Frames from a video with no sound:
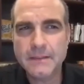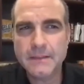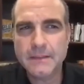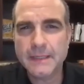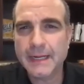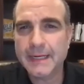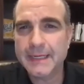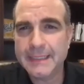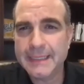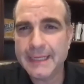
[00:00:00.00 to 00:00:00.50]

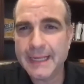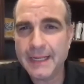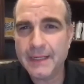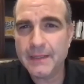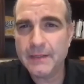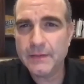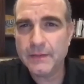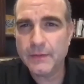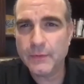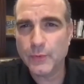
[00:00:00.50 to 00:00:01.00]

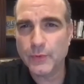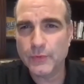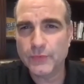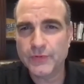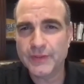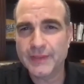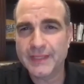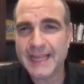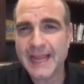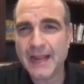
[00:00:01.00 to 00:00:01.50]
98, there
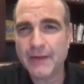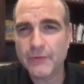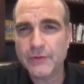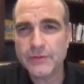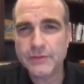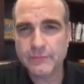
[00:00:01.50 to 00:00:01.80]
was the average